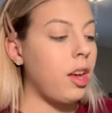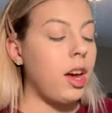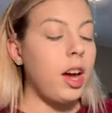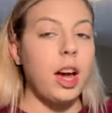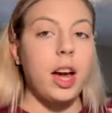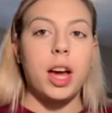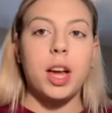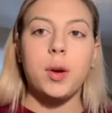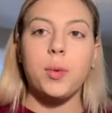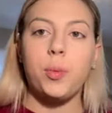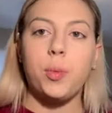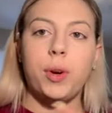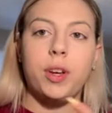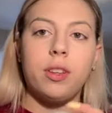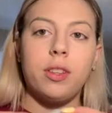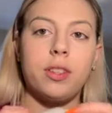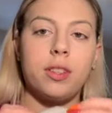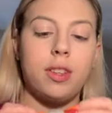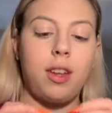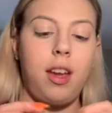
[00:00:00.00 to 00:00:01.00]
I will
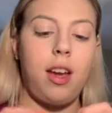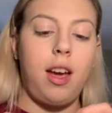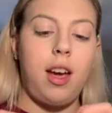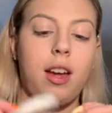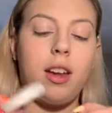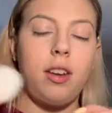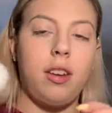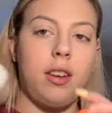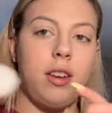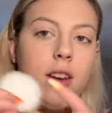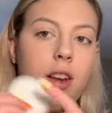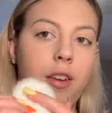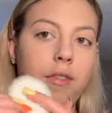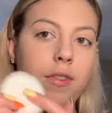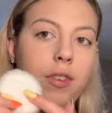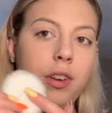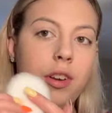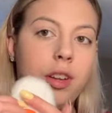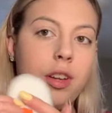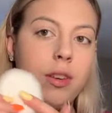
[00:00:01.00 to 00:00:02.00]
say I
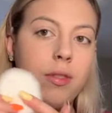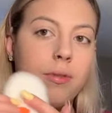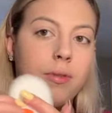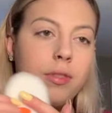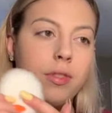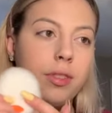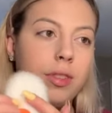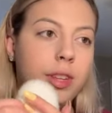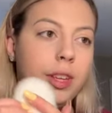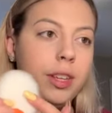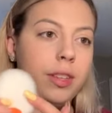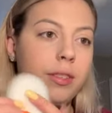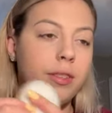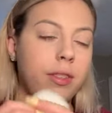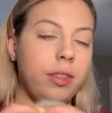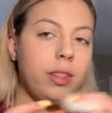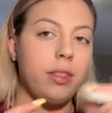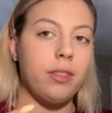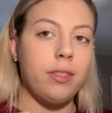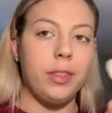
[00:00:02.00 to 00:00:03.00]
never use these.
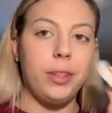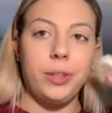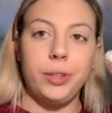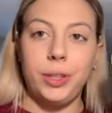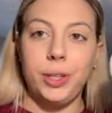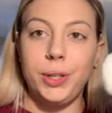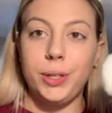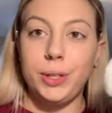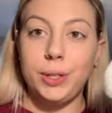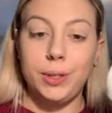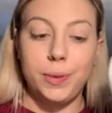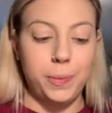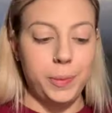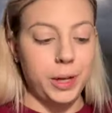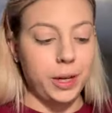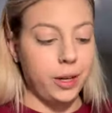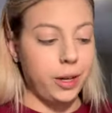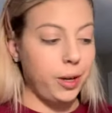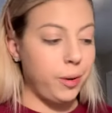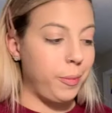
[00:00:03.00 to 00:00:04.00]
These literally just
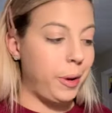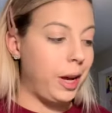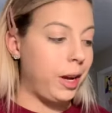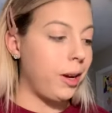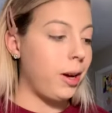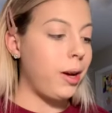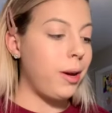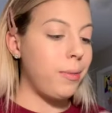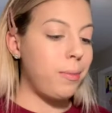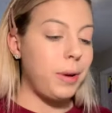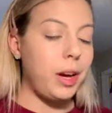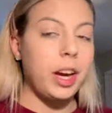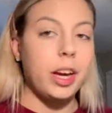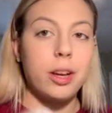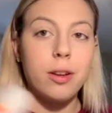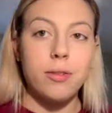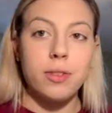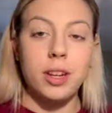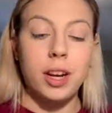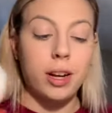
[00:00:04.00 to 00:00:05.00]
smear your makeup. I
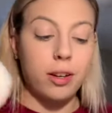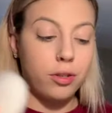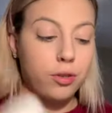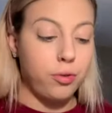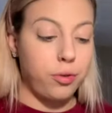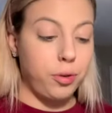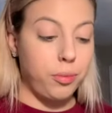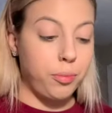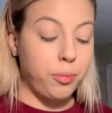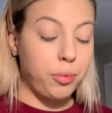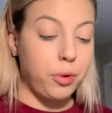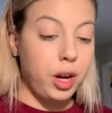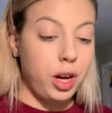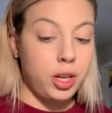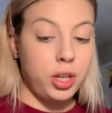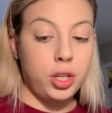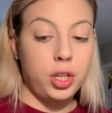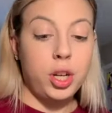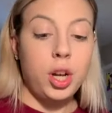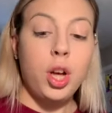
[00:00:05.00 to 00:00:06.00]
use an actual
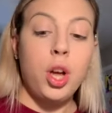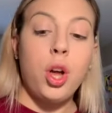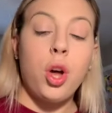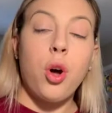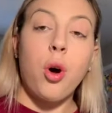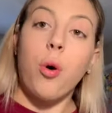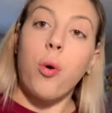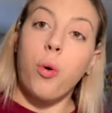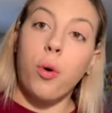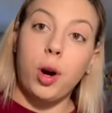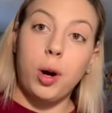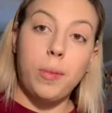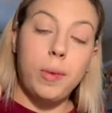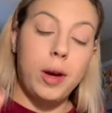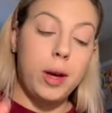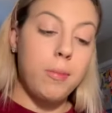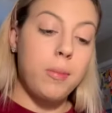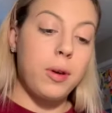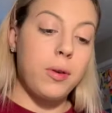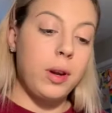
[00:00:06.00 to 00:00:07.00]
brush or
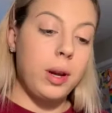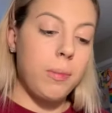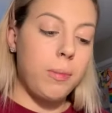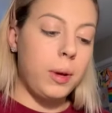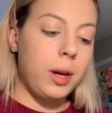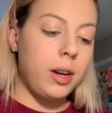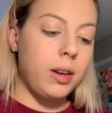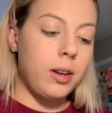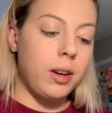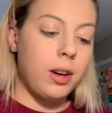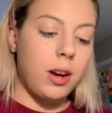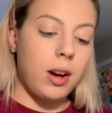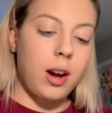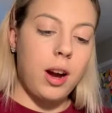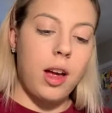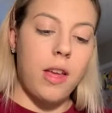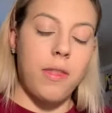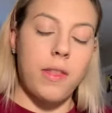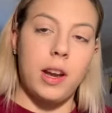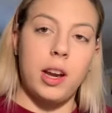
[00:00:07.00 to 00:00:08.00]
my beauty blender,
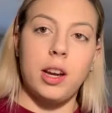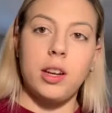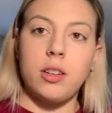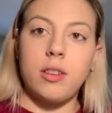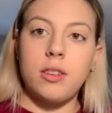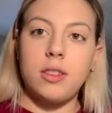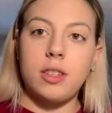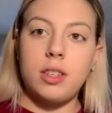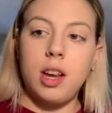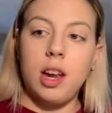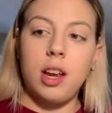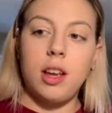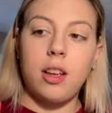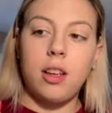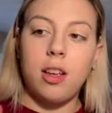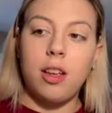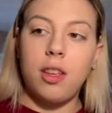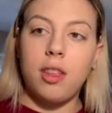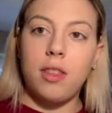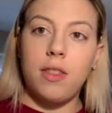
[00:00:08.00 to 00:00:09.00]
and then I just take
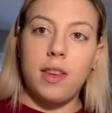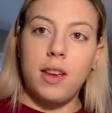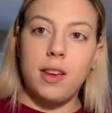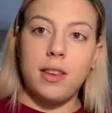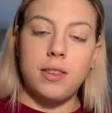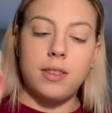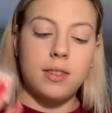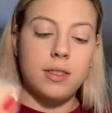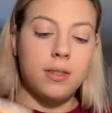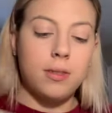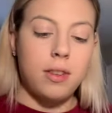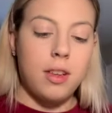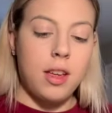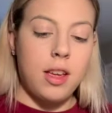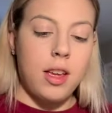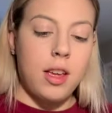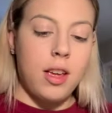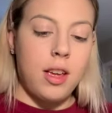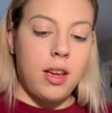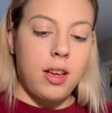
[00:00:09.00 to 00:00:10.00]
this,
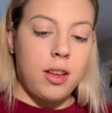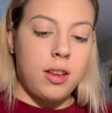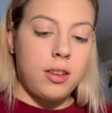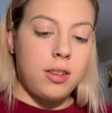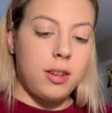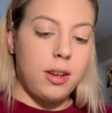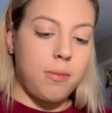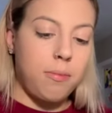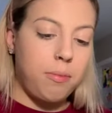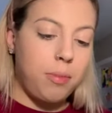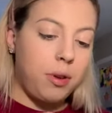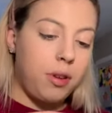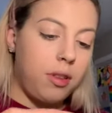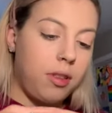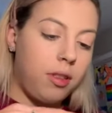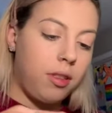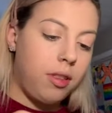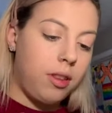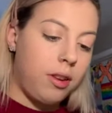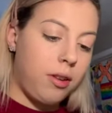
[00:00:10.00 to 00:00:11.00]
dump a
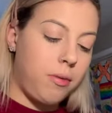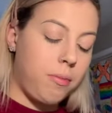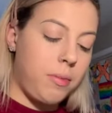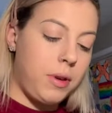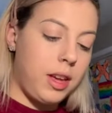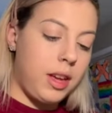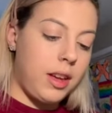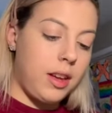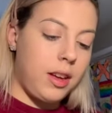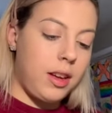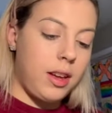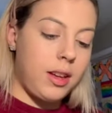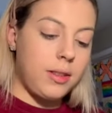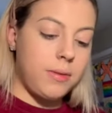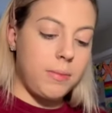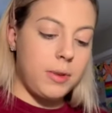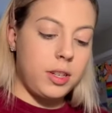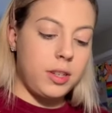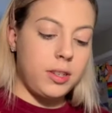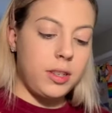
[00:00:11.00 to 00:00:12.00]
little bit, as
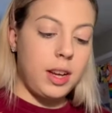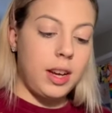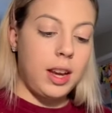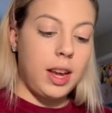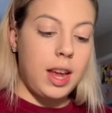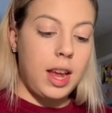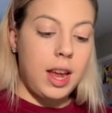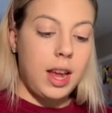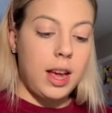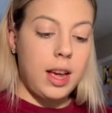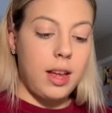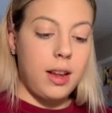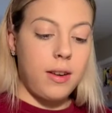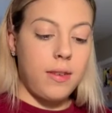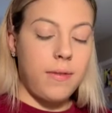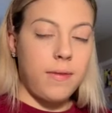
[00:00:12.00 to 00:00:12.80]
much as I can,